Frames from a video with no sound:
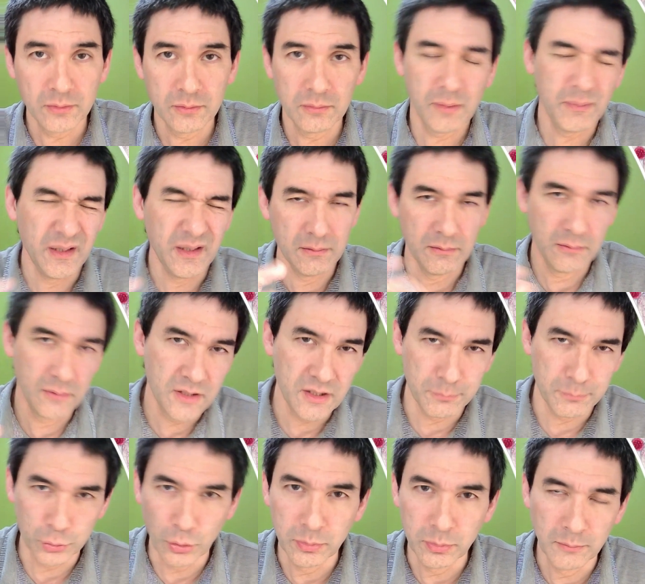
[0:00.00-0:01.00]
I mean, it's a
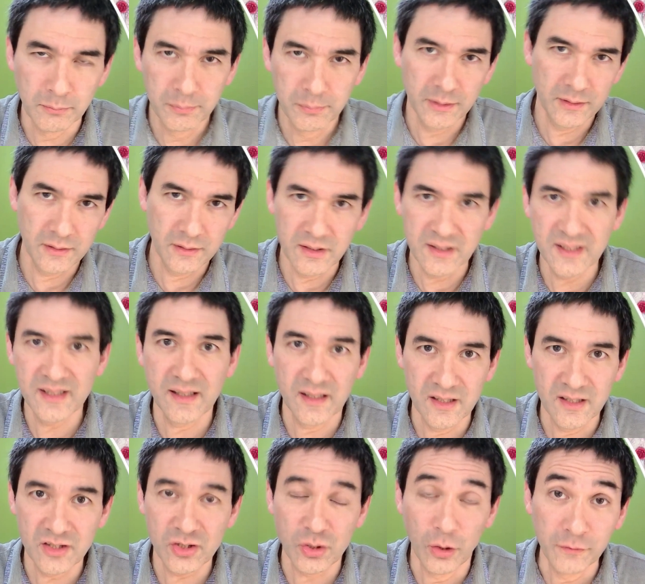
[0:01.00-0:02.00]
problem, but the cell
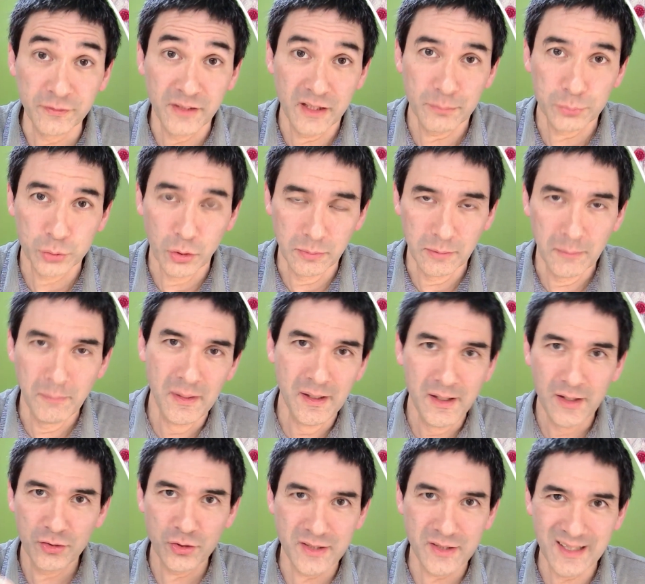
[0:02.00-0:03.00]
solved that problem,
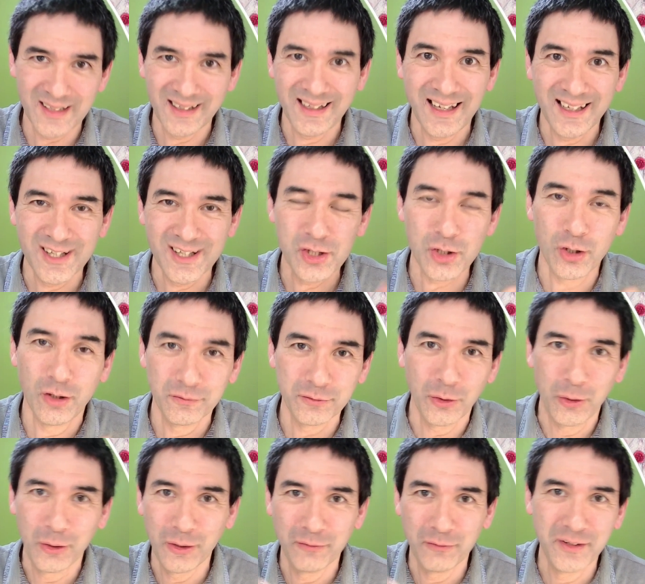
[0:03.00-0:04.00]
just like it solved
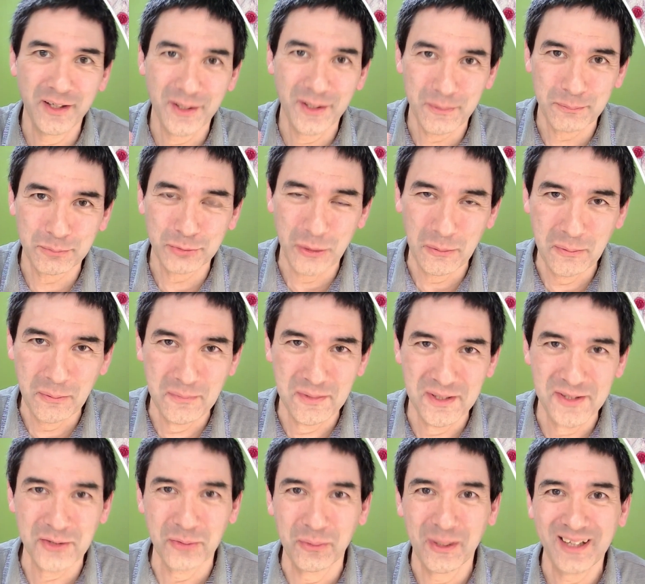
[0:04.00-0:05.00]
all of the other problems
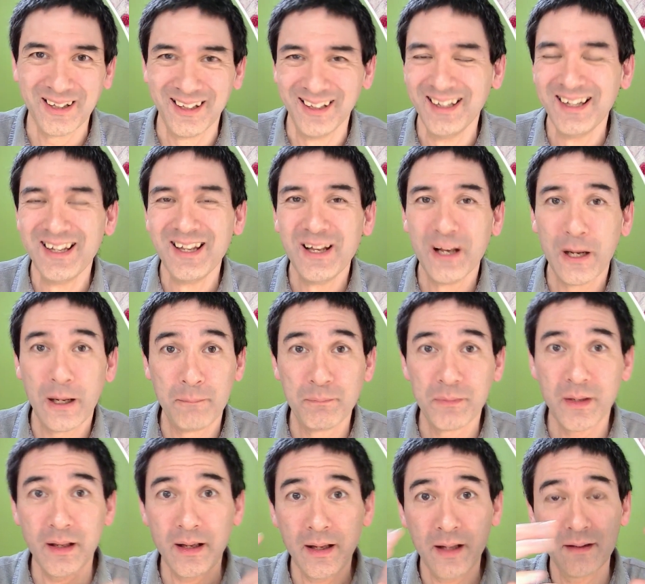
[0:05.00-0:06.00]
as well. Um,
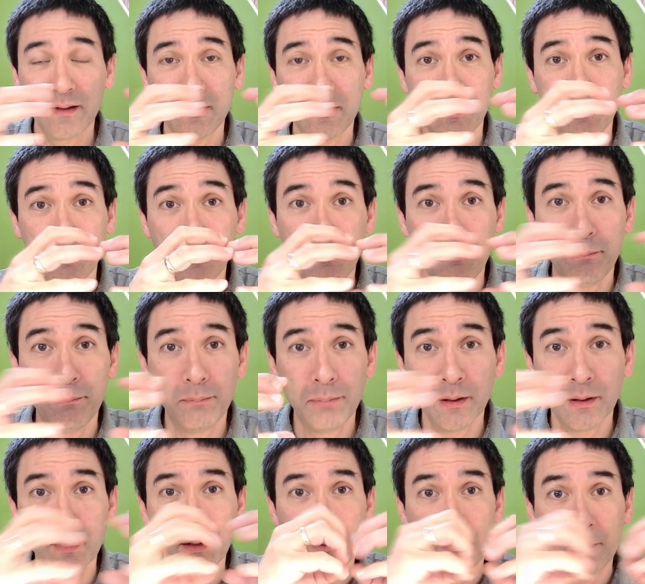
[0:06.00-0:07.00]
and uh,
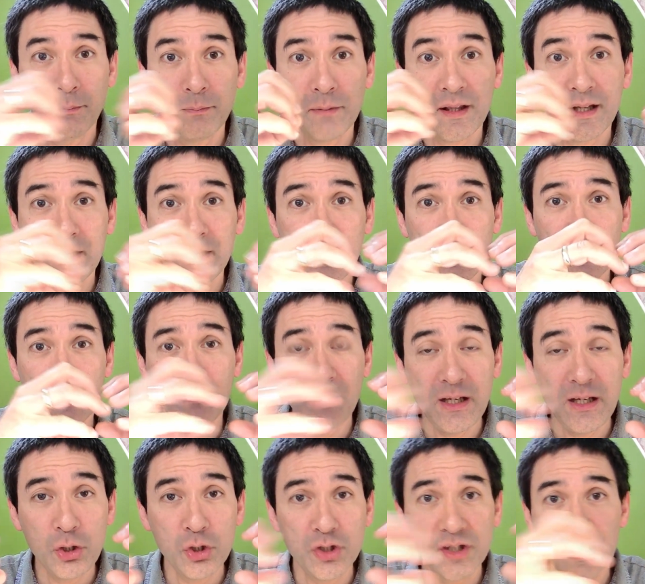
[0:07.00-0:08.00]
but uh, then um,
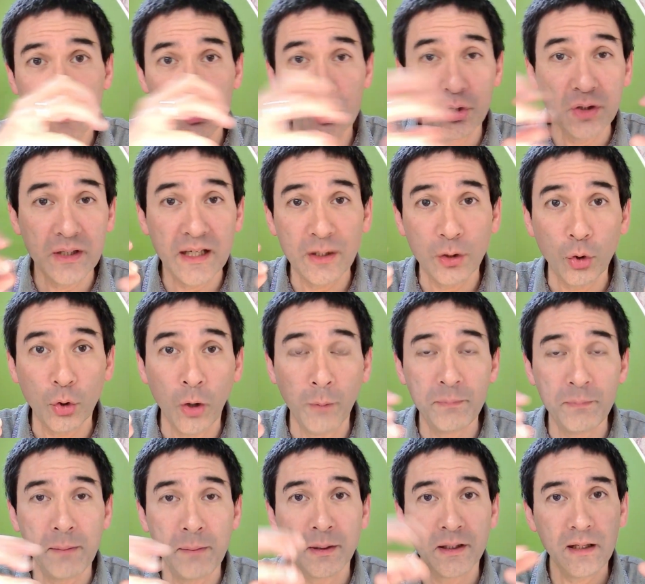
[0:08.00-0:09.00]
each cell should get a
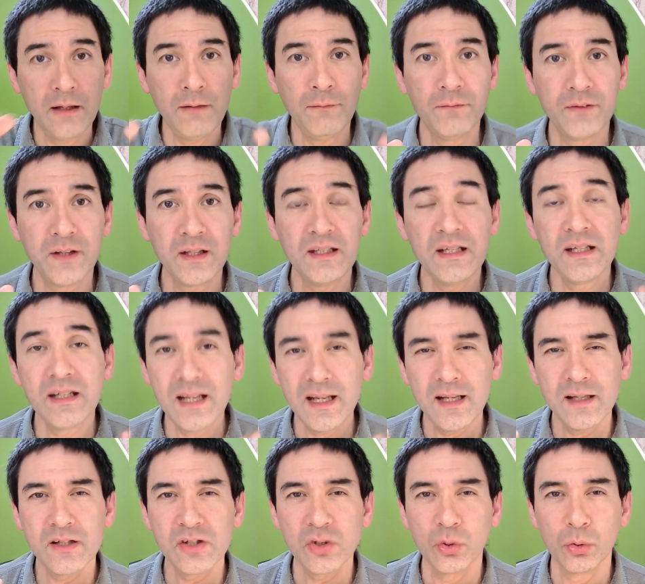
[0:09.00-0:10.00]
copy. But if the DNA
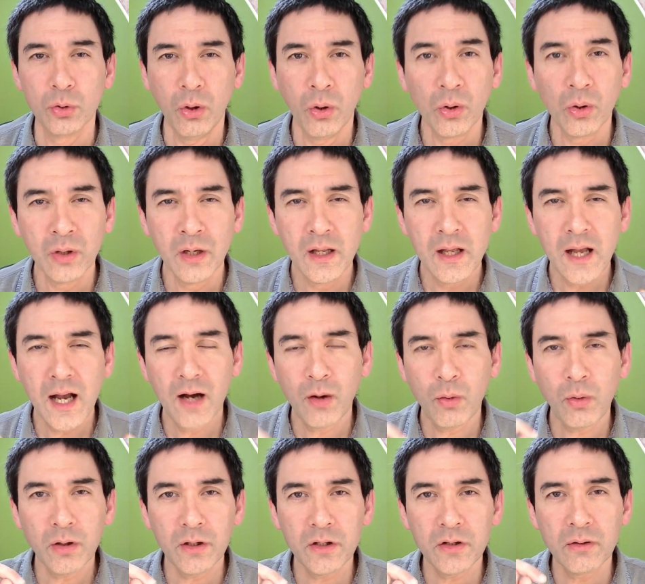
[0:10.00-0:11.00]
is so long, how
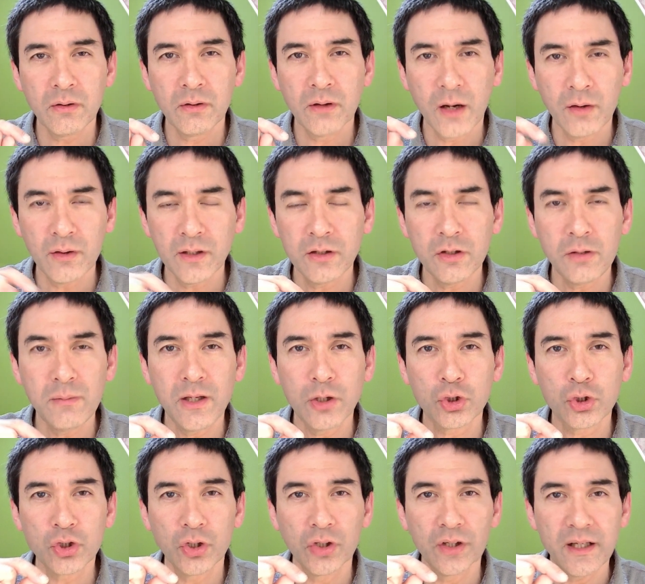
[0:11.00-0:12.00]
are you? How can you make
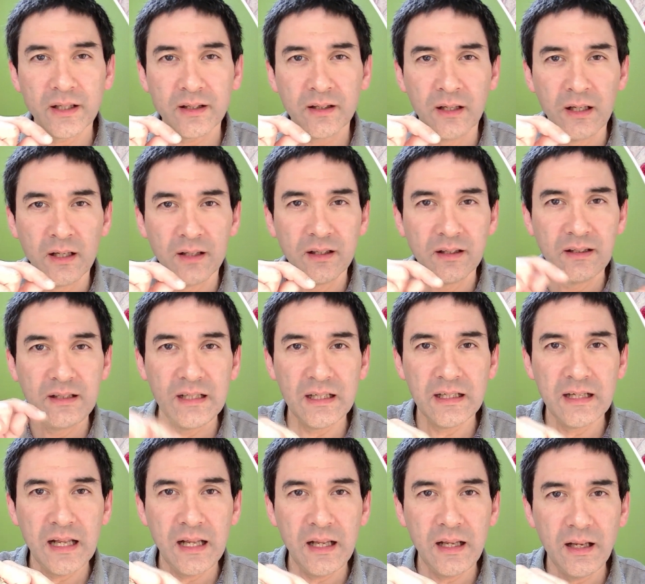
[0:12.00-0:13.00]
sure that the
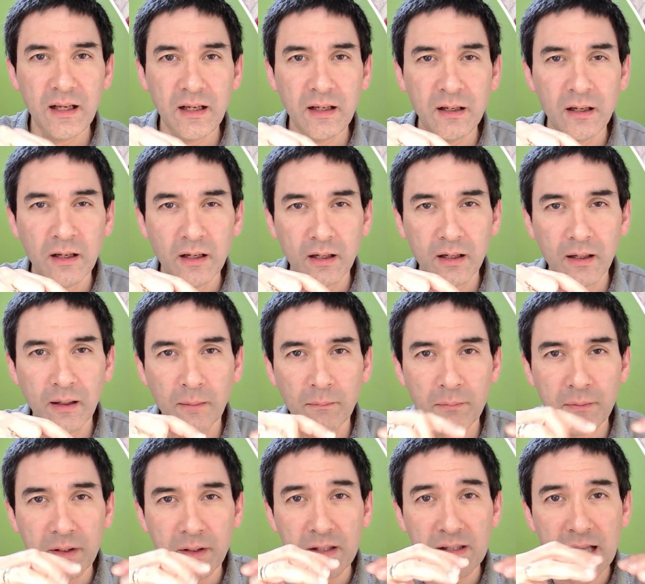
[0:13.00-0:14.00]
DNA um,
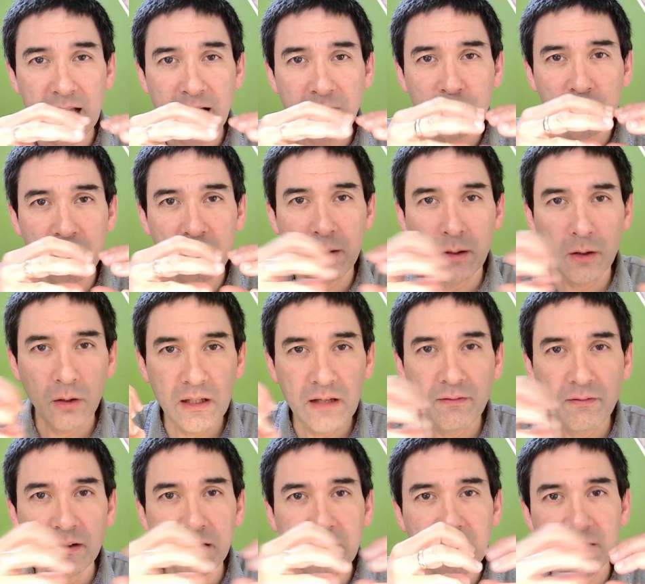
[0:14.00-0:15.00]
is actually
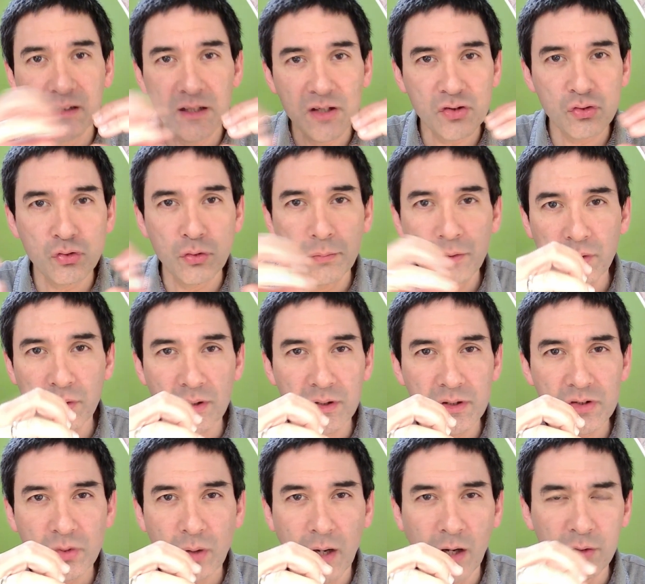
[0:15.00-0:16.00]
evenly distributed?
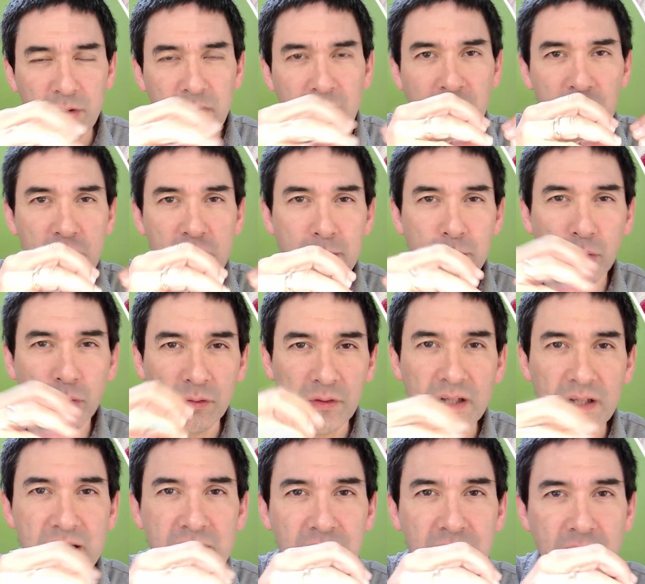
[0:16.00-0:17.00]
So how do you actually move the
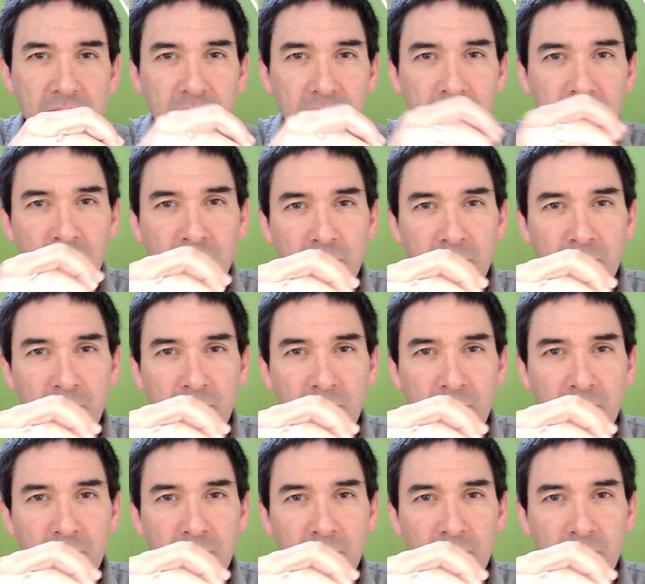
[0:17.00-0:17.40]
DNA